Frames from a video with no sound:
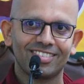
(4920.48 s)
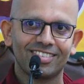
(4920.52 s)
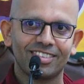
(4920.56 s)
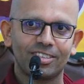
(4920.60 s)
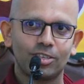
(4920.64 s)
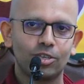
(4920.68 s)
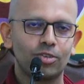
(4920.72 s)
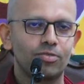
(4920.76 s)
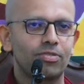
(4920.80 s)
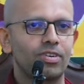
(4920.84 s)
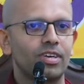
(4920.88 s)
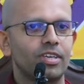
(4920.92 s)

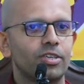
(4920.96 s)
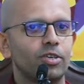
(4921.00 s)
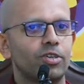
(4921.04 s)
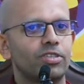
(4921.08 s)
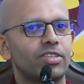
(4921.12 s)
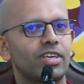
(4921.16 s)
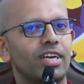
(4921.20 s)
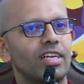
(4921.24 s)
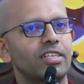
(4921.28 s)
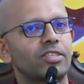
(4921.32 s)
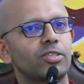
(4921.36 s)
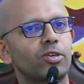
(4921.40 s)
Your, your
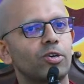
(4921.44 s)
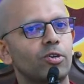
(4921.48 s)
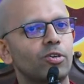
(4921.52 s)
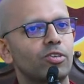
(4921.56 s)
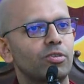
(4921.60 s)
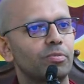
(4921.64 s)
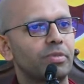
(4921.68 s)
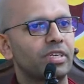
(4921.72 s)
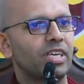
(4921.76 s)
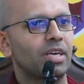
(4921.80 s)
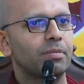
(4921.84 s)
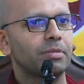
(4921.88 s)
child's gone
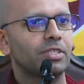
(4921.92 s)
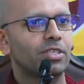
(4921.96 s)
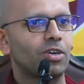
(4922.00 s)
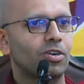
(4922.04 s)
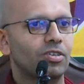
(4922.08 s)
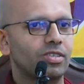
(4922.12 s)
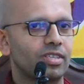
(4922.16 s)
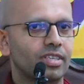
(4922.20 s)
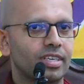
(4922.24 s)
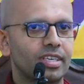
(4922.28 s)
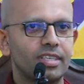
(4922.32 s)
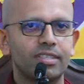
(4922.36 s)
on to become a doctor.